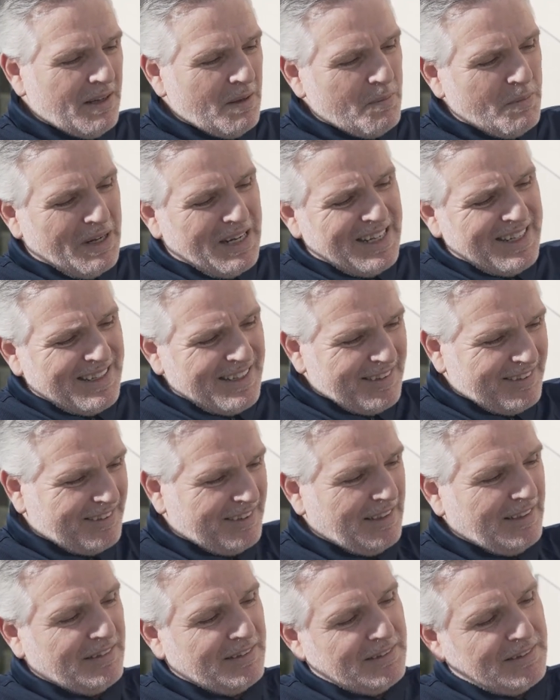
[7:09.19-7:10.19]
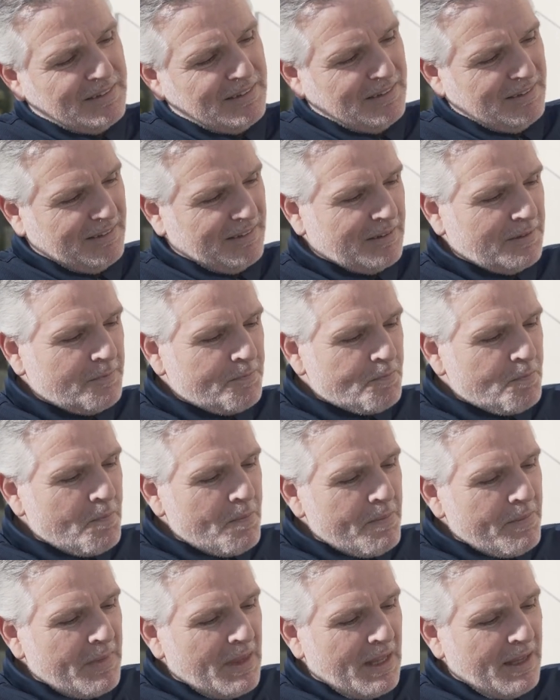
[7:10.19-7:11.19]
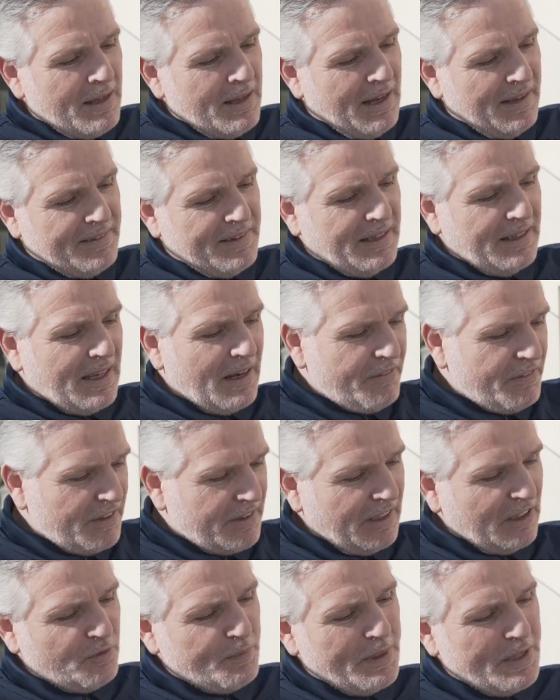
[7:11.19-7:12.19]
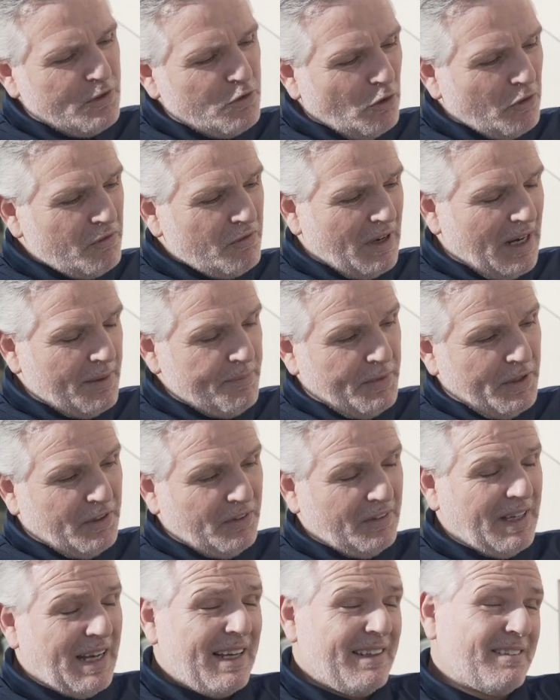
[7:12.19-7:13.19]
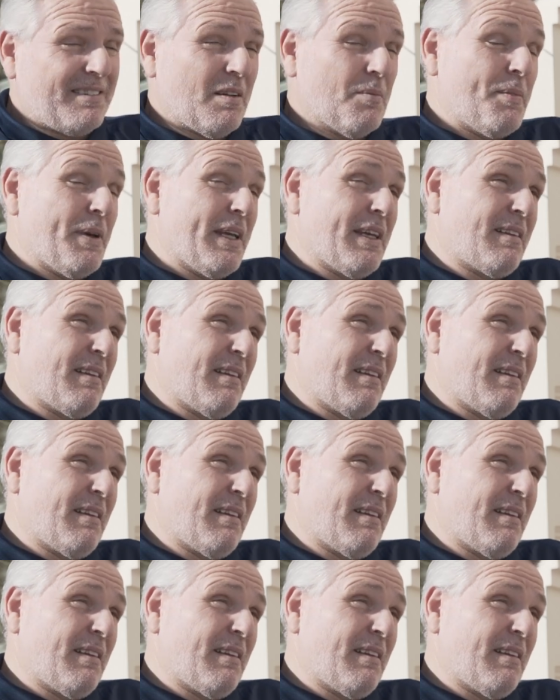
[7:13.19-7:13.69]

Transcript: But in this instance, I think everything's been done right because it has to be because